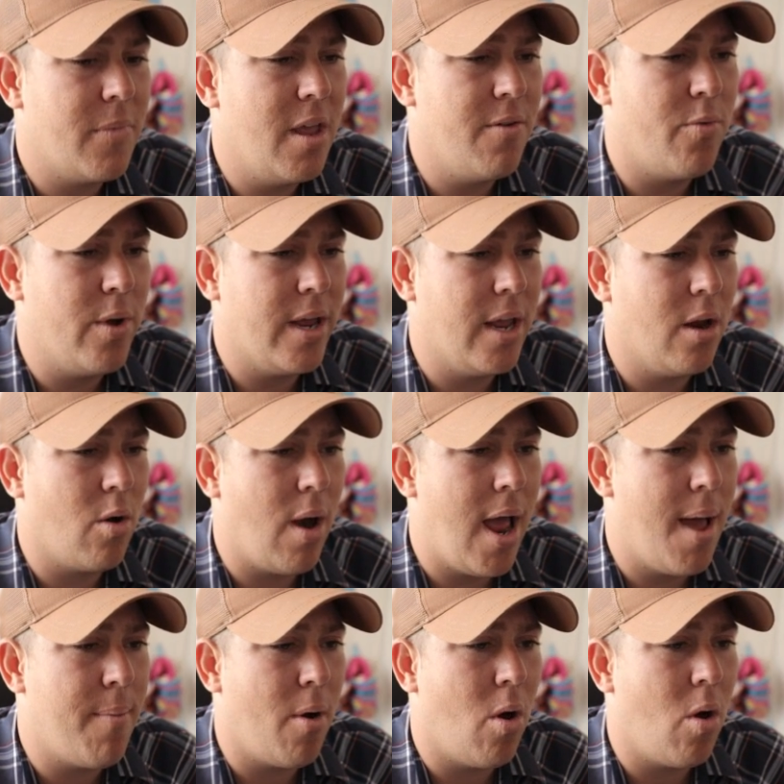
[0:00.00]
If we can
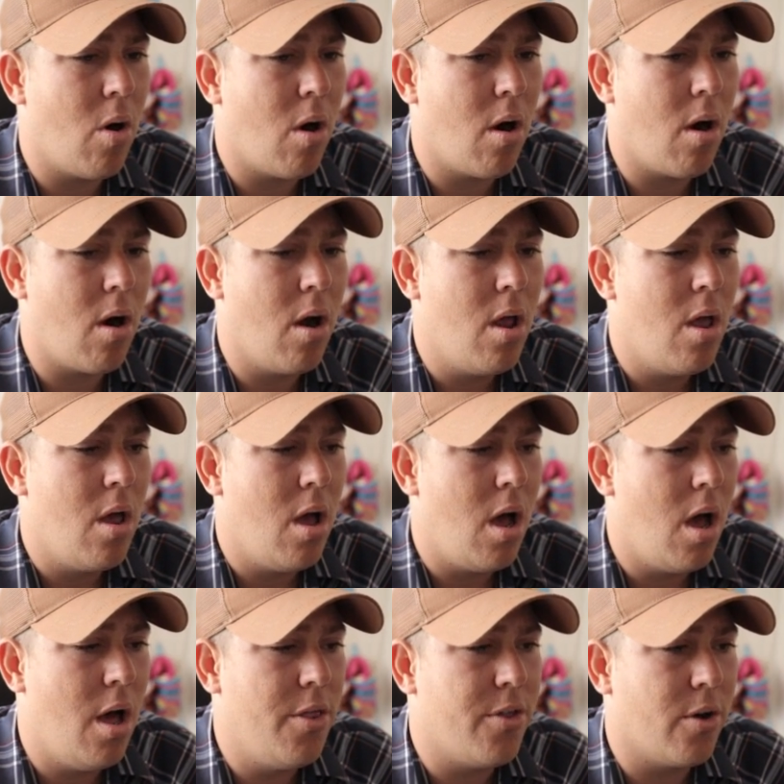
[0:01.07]
grab our
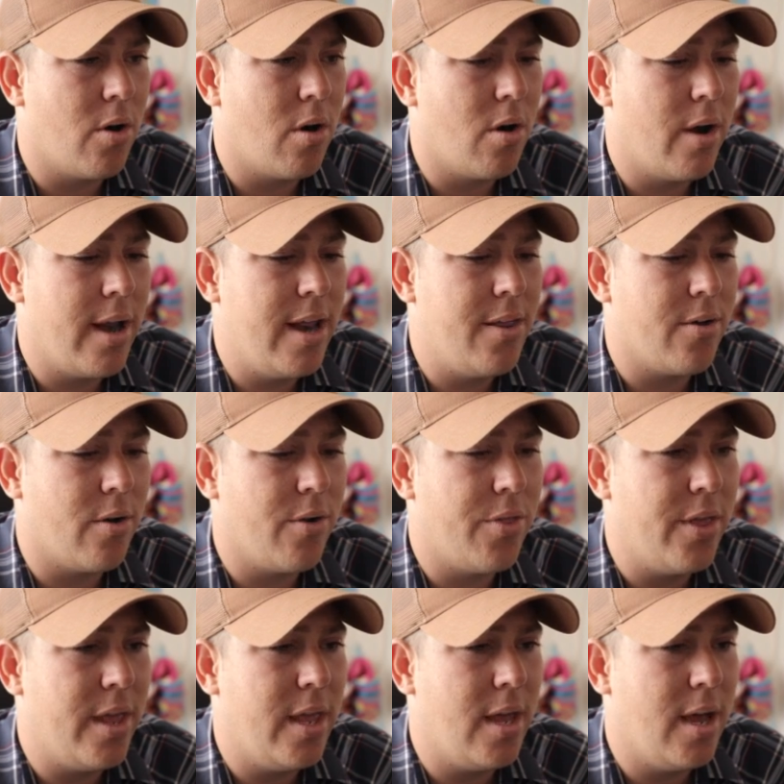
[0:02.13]
other, either
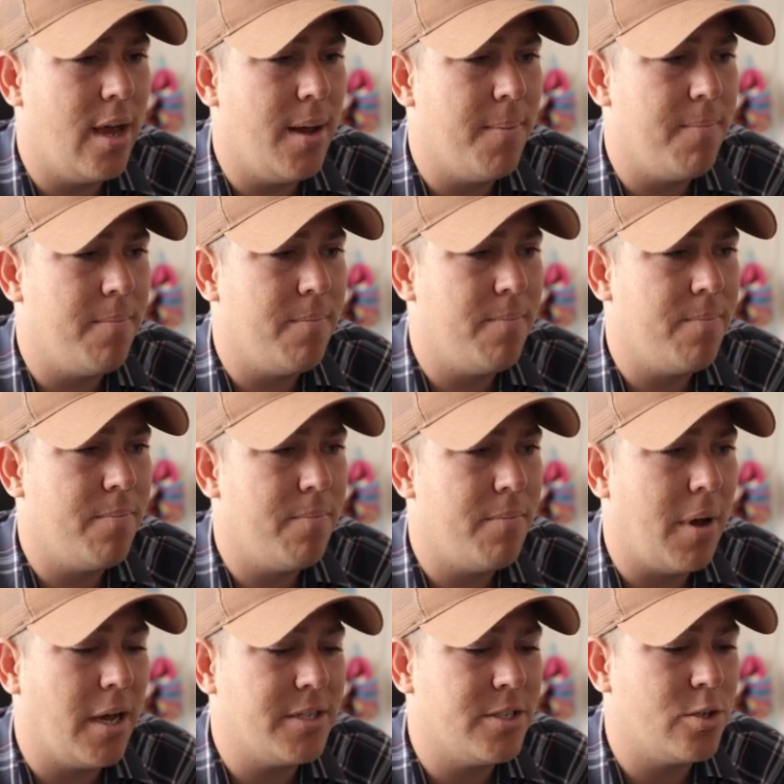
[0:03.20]
the
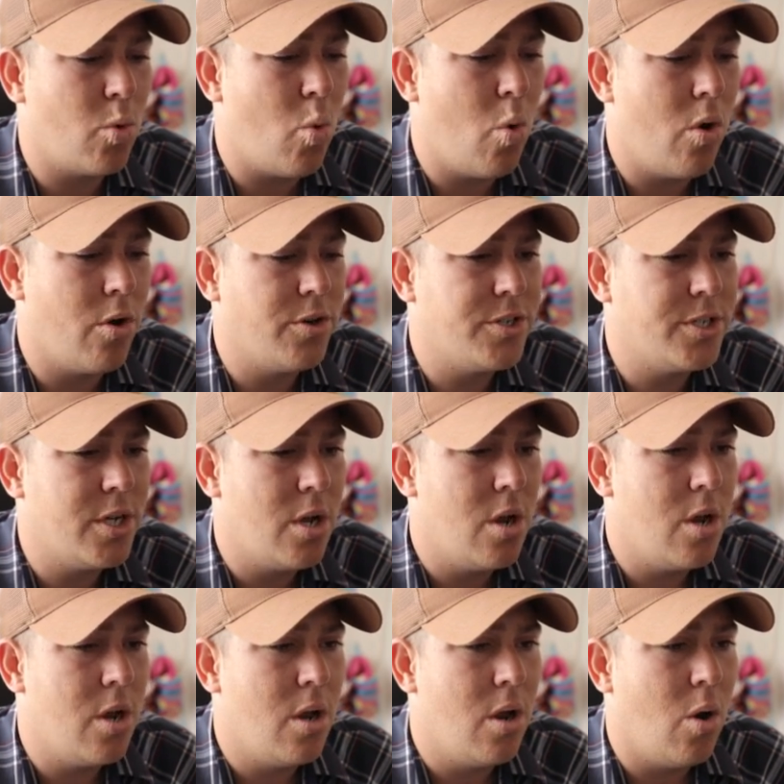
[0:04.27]
Boss's Orders
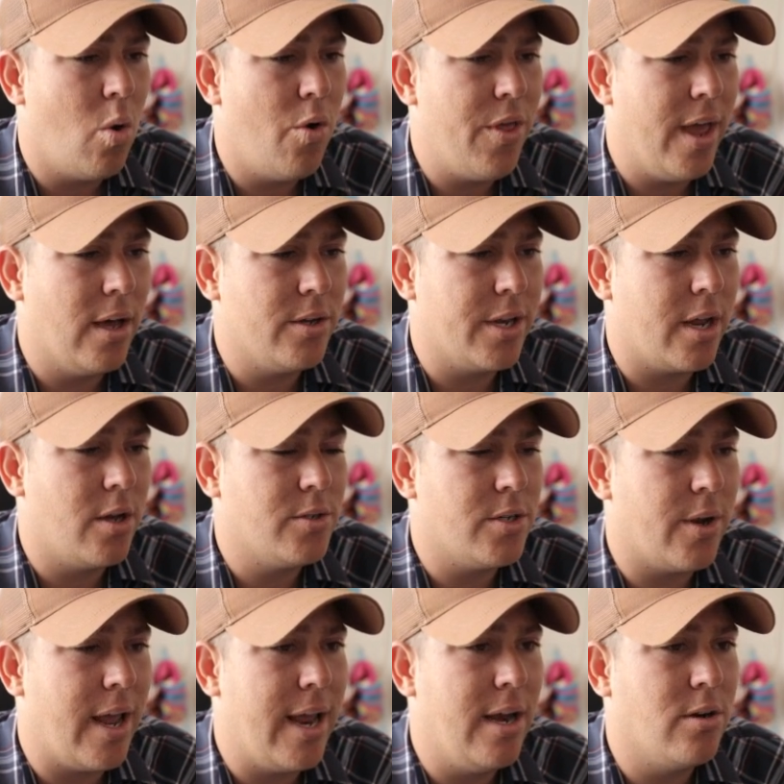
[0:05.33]
or the Eldegoss.
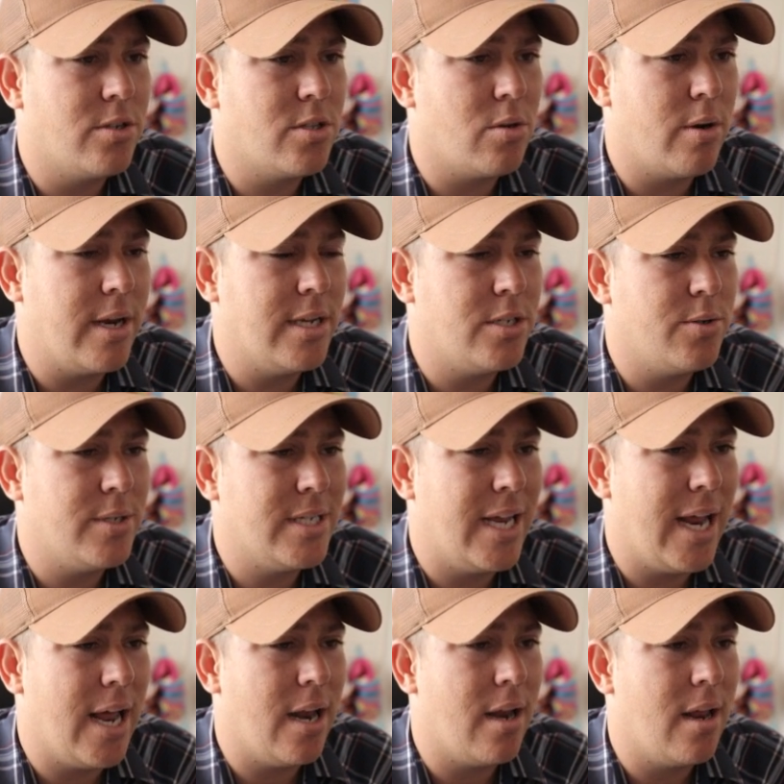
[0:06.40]
Okay, here's 3 into his
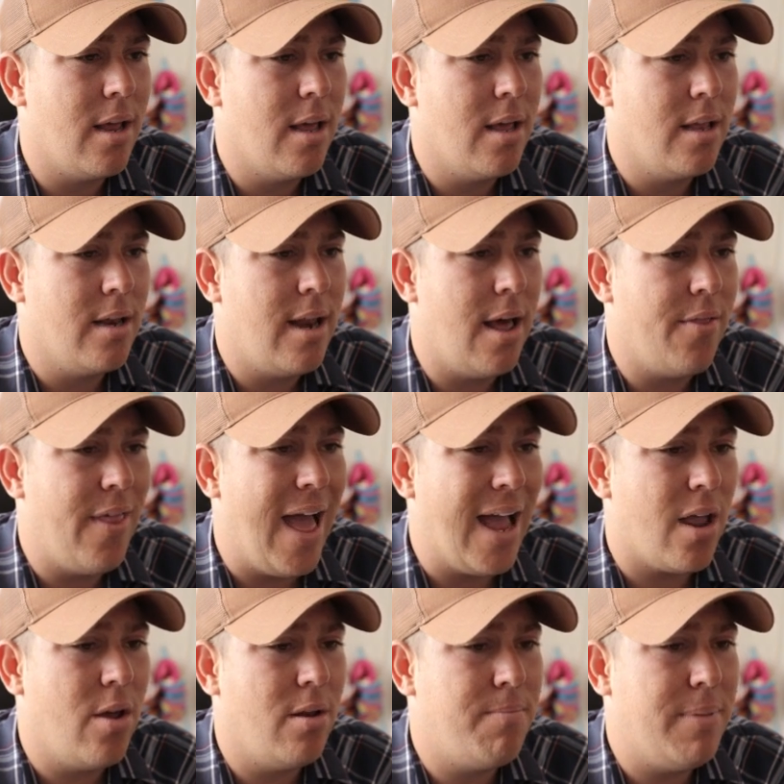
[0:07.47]
hand. Now
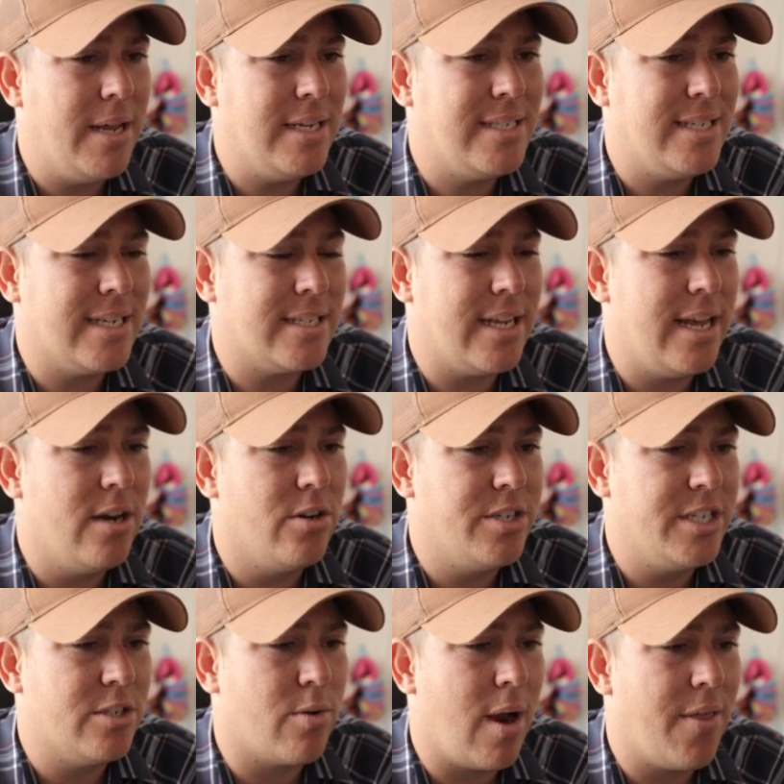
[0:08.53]
that could be 6
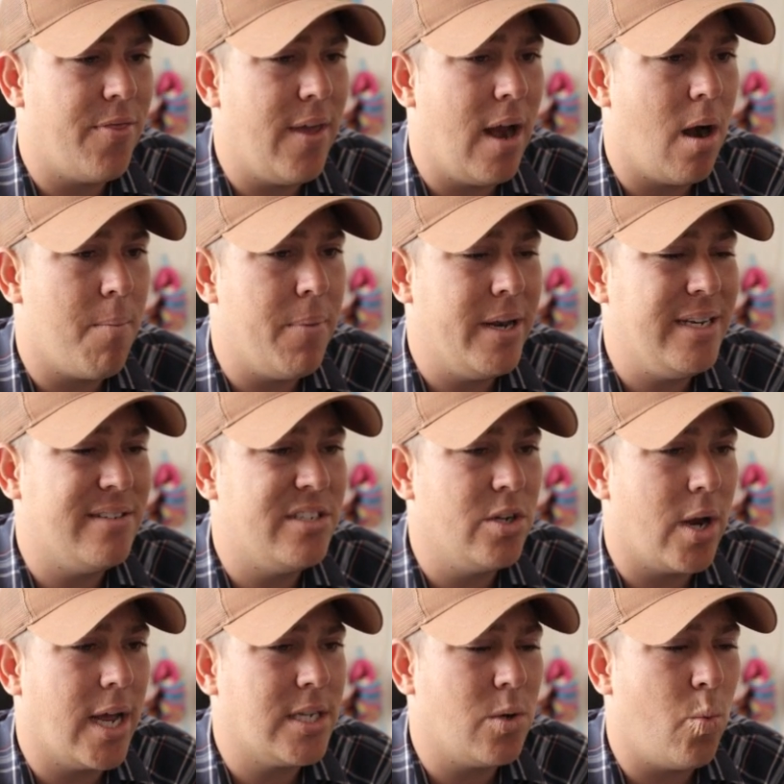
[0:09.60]
energies right there, but he's still
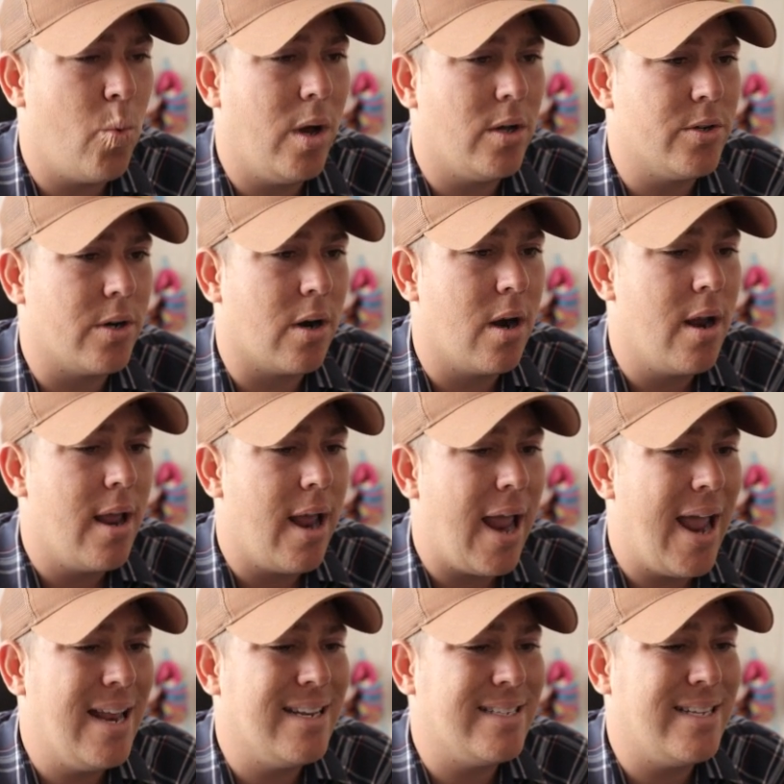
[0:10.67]
got to welder
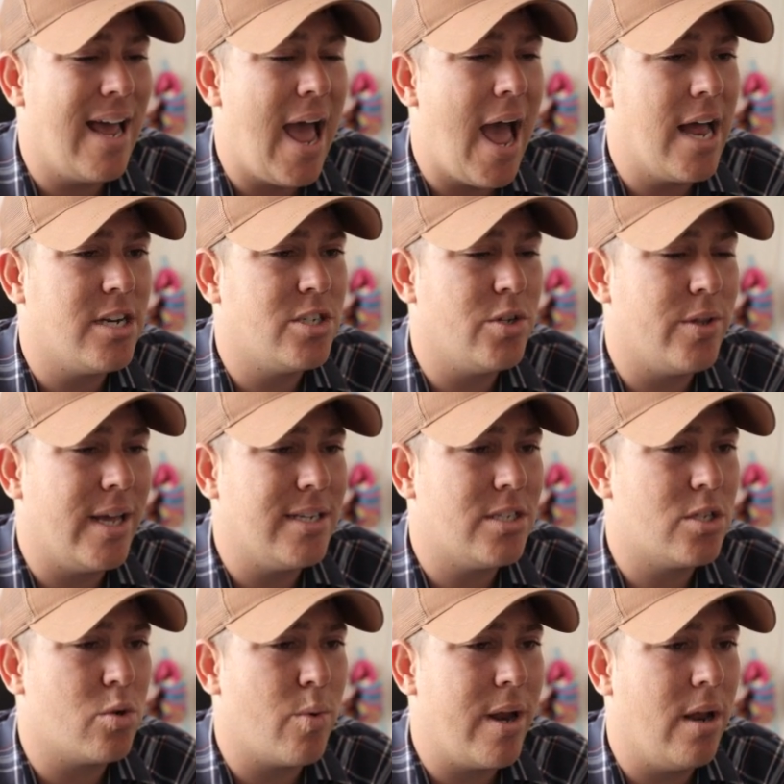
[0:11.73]
and attach, so that's
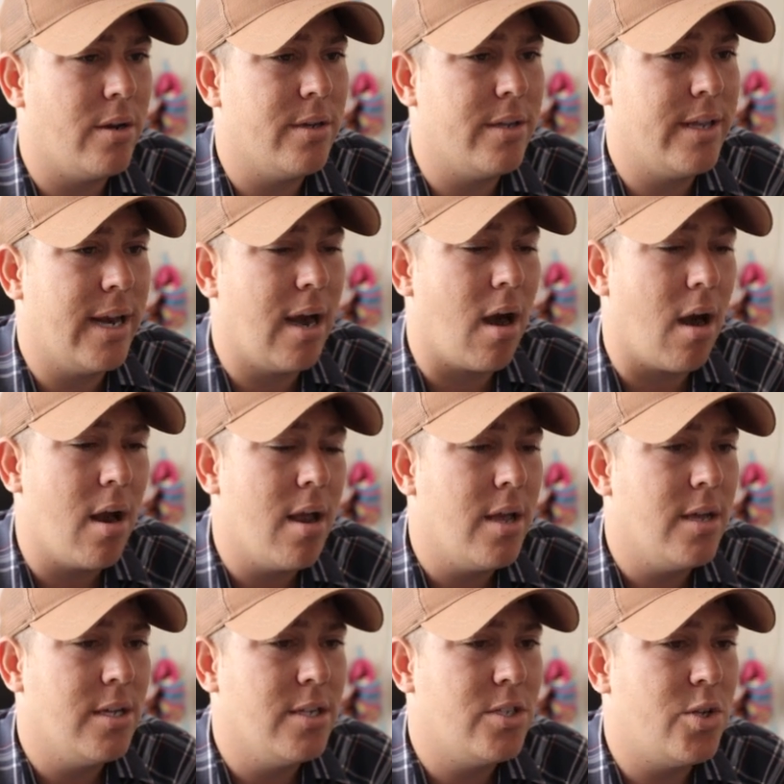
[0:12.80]
3 onto there.
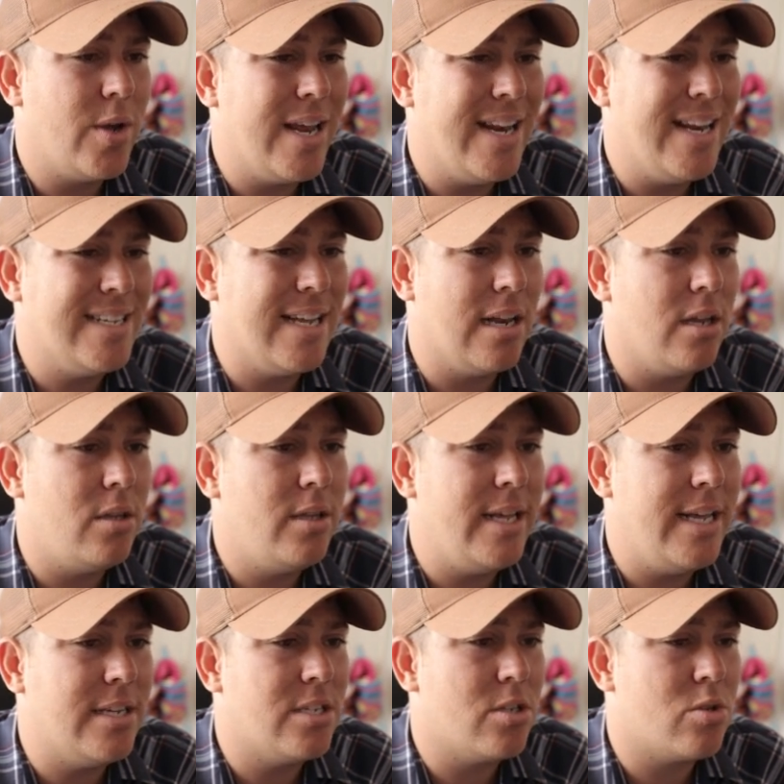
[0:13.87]
So he needs at
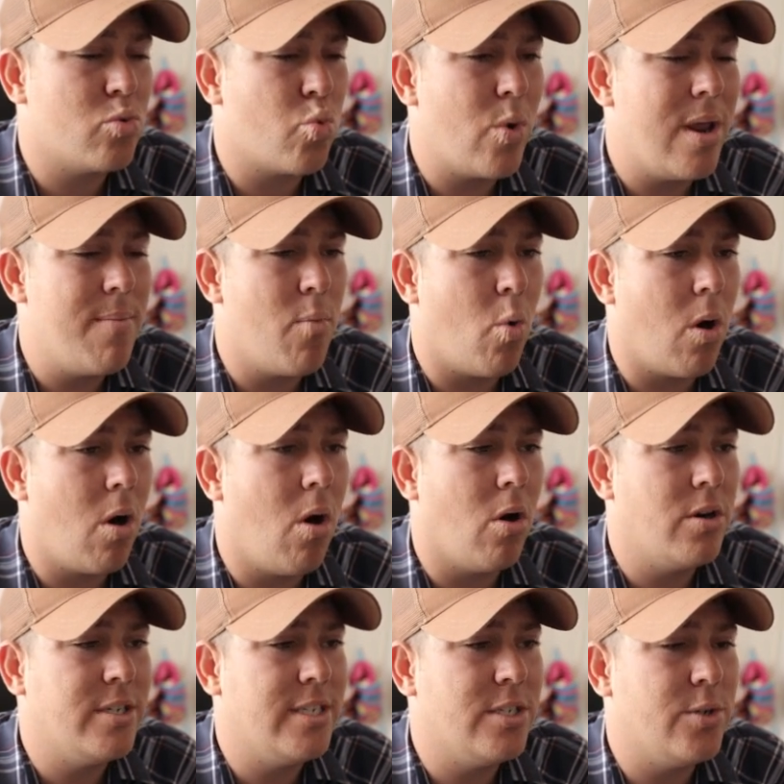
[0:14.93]
least 3 more
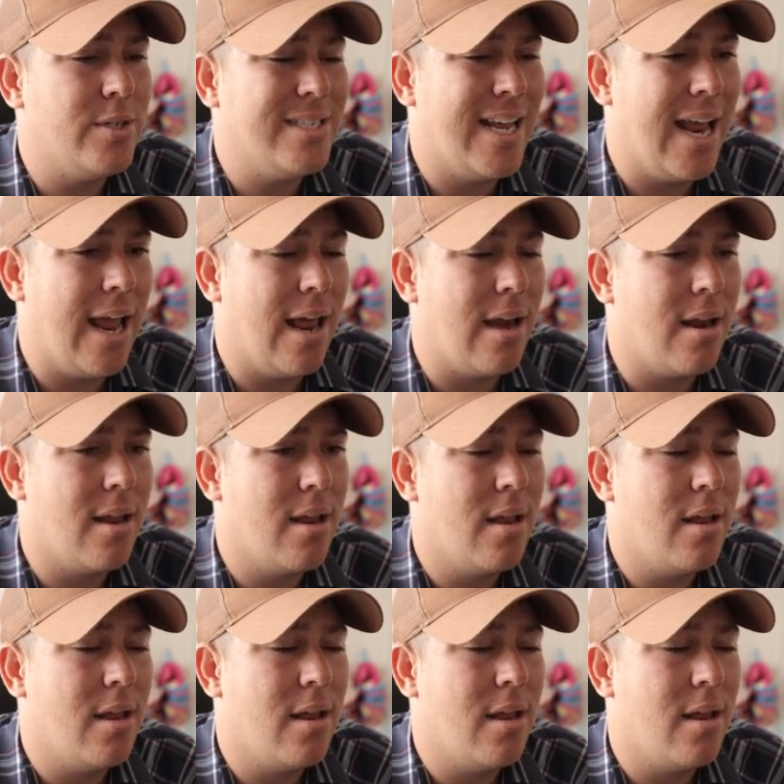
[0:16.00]
cards into his hand.